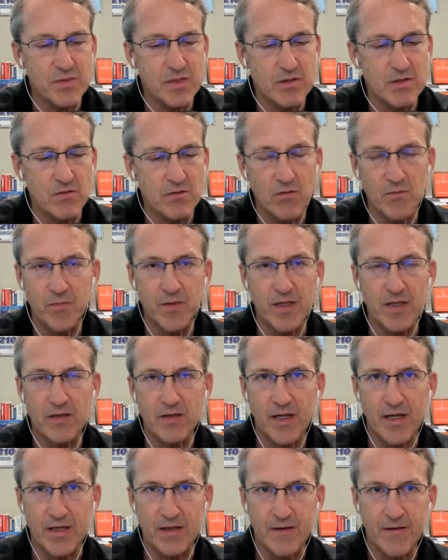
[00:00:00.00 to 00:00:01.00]
me a little bit
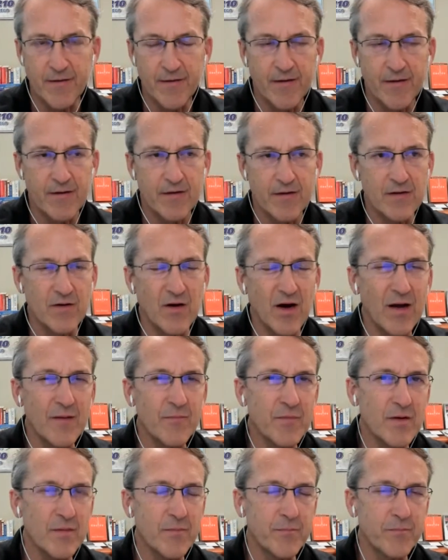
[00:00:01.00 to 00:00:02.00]
like you know
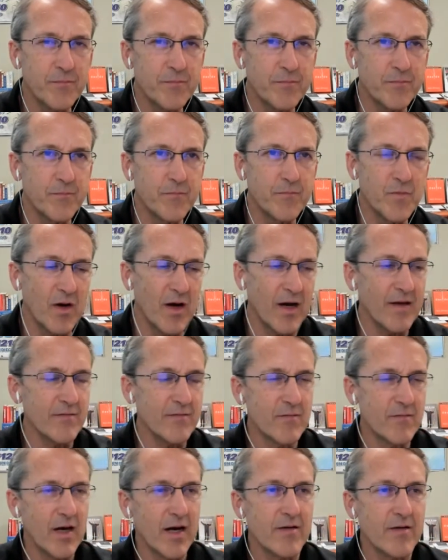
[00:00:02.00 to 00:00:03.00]
i'm going to you know
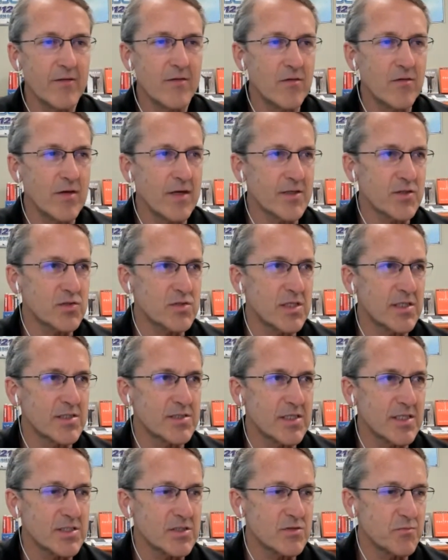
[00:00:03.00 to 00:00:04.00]
i i don't
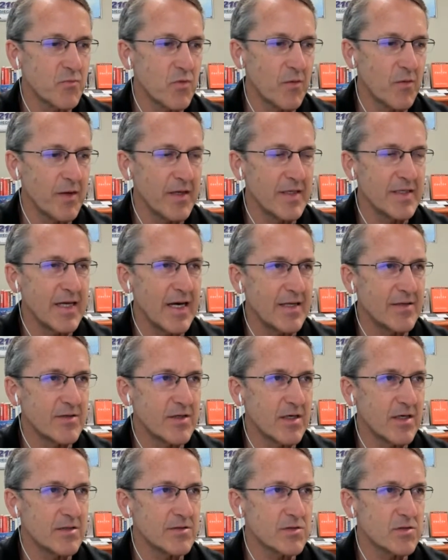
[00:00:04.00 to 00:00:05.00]
exercise that's what my dad
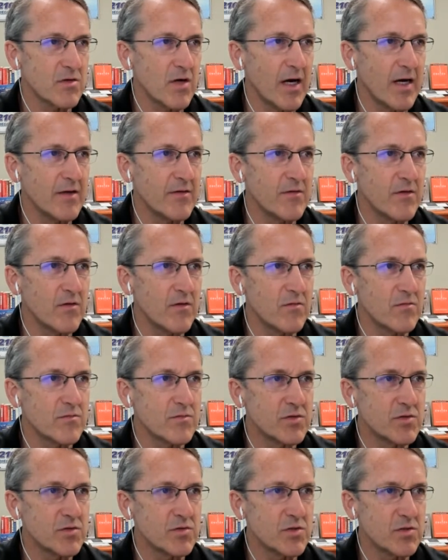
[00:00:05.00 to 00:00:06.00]
does or i
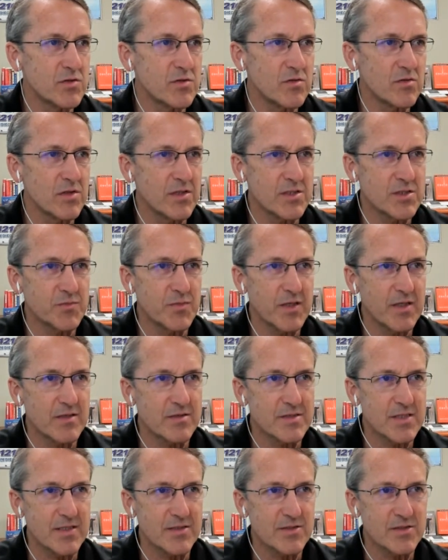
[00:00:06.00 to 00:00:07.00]
don't do to-do lists
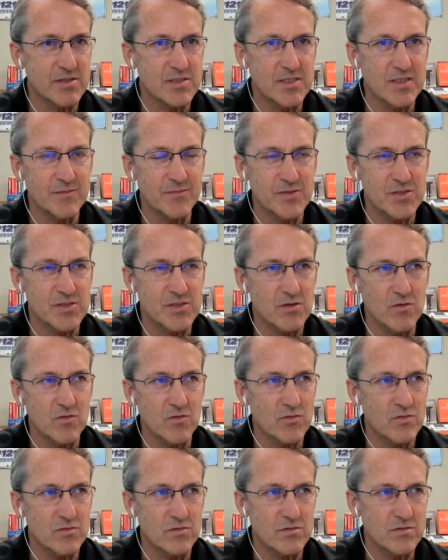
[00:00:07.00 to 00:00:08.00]
because that just seems
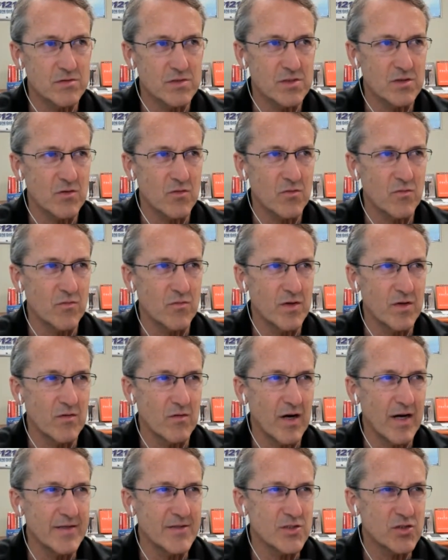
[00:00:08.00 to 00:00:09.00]
so so you
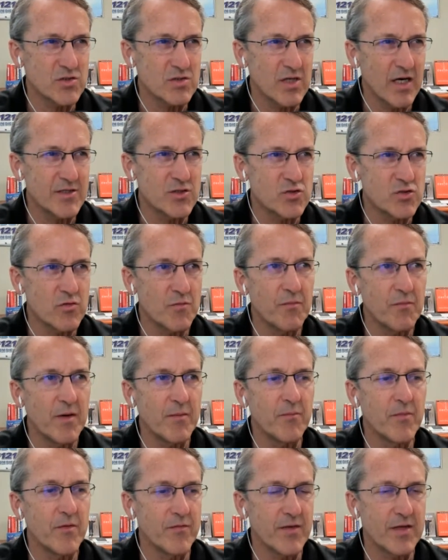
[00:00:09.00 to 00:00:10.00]
know i just i just
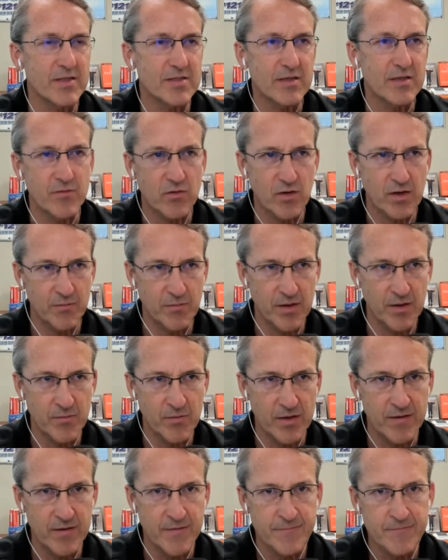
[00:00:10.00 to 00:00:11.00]
remember things i have a great
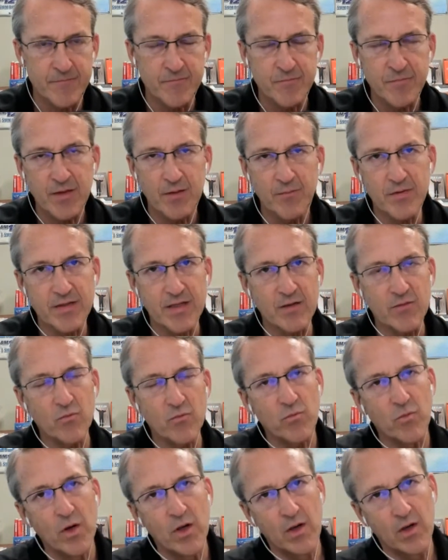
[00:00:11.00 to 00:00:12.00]
memory but
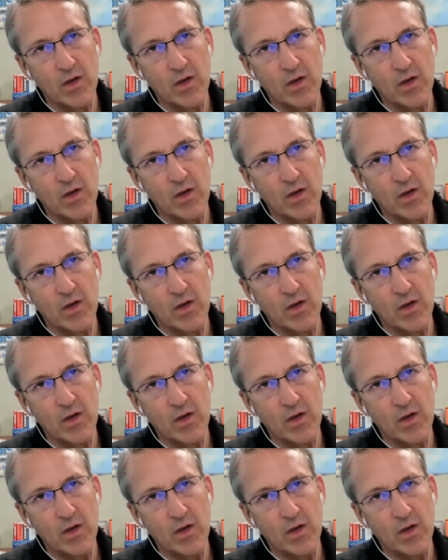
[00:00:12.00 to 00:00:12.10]
then